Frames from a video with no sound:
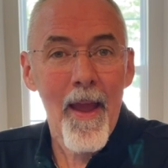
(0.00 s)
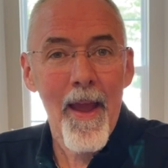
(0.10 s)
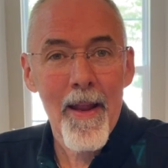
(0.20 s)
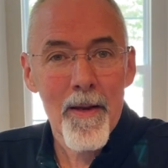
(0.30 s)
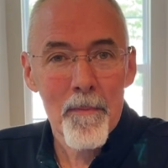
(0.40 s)

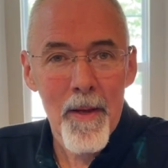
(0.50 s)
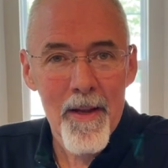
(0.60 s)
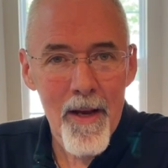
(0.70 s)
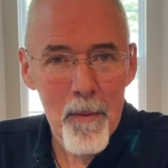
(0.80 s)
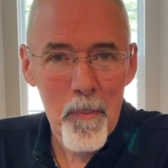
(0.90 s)
and may
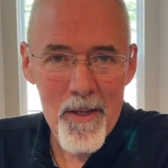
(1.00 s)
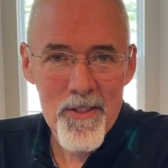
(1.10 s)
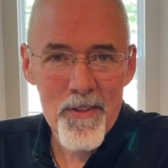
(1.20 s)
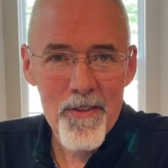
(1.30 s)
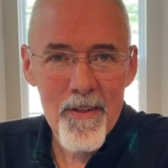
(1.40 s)
God
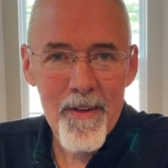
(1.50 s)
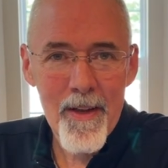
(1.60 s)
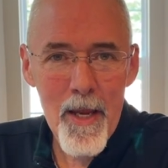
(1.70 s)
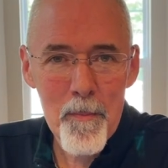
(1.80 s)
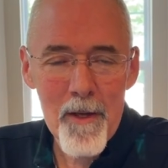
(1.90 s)
bless you.
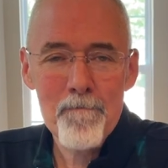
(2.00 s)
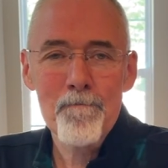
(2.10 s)
Amen.